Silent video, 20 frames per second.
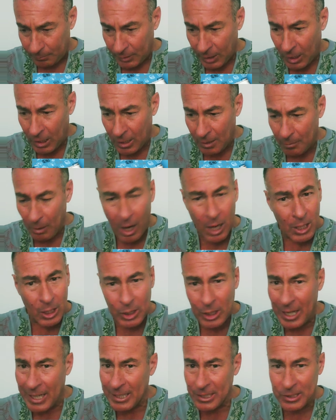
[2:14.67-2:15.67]
A
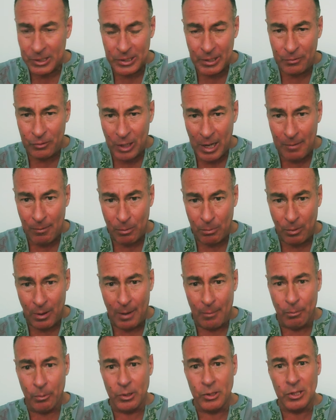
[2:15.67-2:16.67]
lot of stuff they're having a
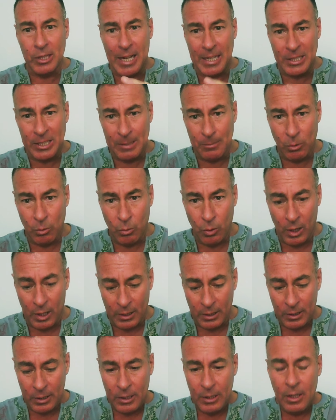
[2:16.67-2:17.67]
problem with. So that's number
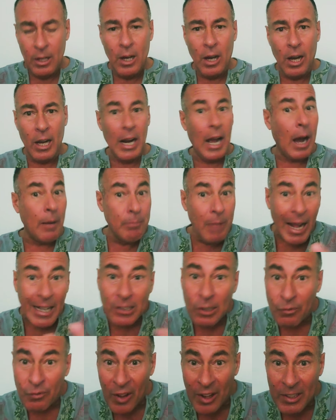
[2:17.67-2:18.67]
one. I'm
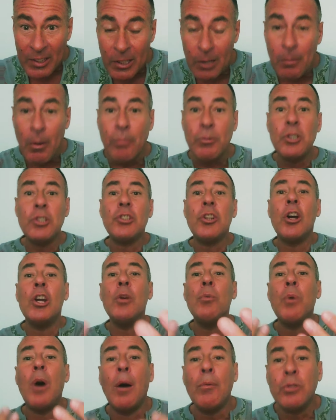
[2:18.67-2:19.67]
not defending them. I'm just
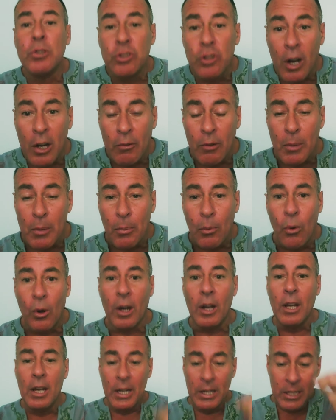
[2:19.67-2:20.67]
telling you, I'm just trying to
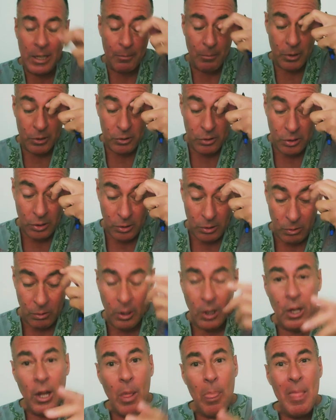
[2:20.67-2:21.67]
report. Number two,
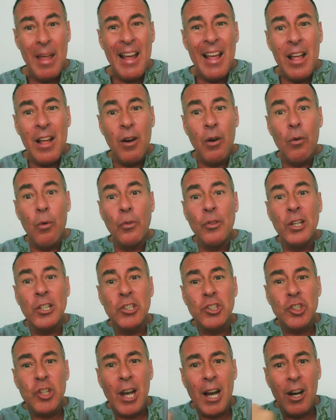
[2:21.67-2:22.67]

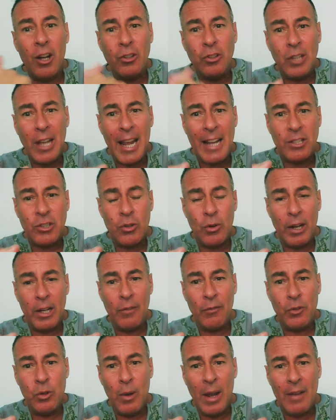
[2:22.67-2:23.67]
this child tax credit,
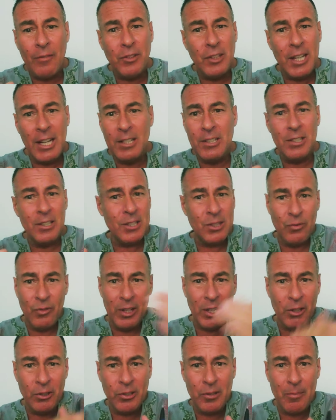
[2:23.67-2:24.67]
if you have kids, and this
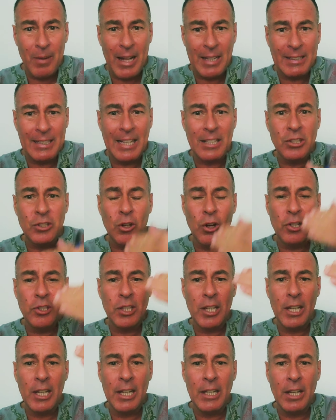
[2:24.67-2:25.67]
video is about that,
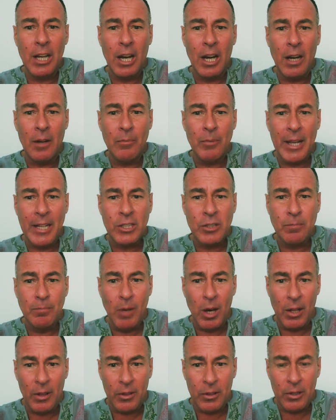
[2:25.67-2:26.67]
starts in next
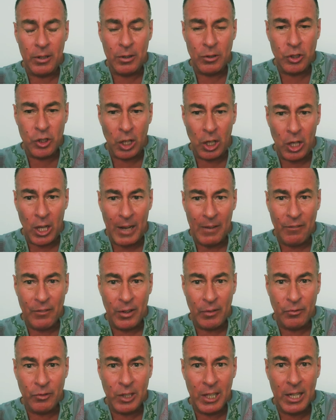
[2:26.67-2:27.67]
month, July
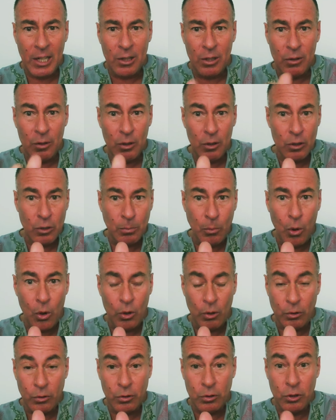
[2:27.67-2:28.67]
15th. There's
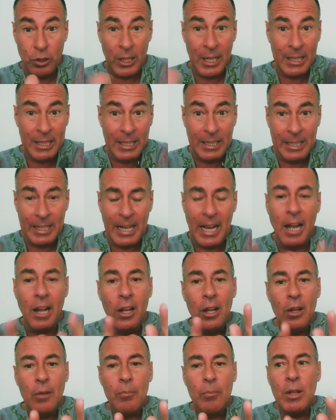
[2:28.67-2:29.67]
portals. You should get into that.
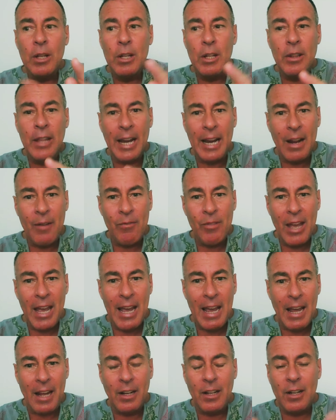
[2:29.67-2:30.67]
They have
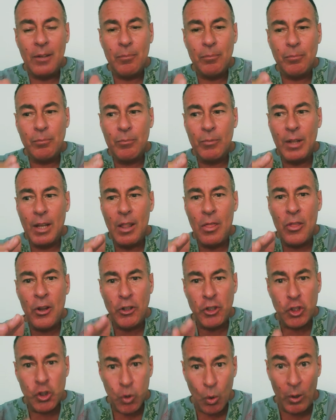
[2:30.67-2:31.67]
that.
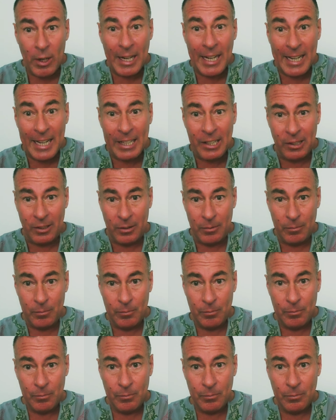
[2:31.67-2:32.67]
They're shorthanded.
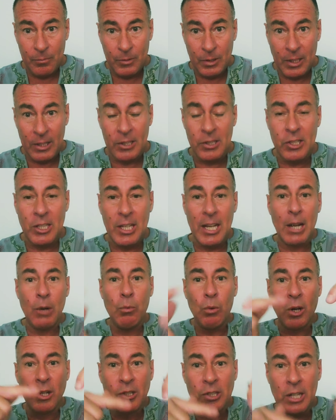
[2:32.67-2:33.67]
Okay, this guy
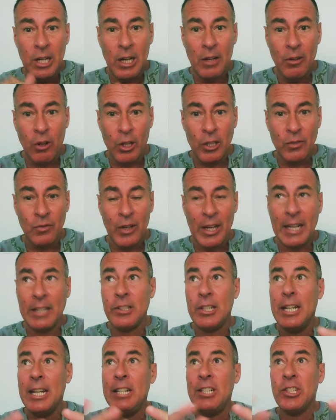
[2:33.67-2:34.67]
works at Las
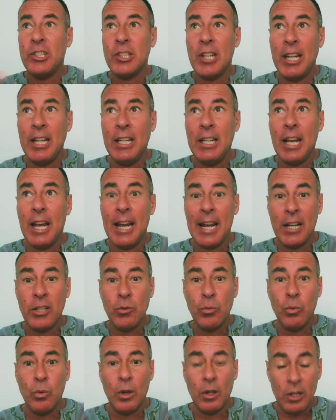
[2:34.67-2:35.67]
Vegas. Each state
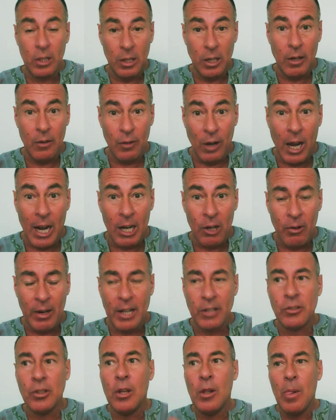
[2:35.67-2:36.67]
has
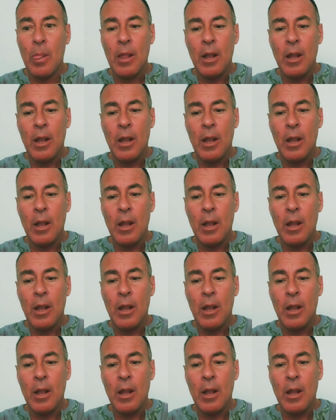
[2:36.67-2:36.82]
IRS.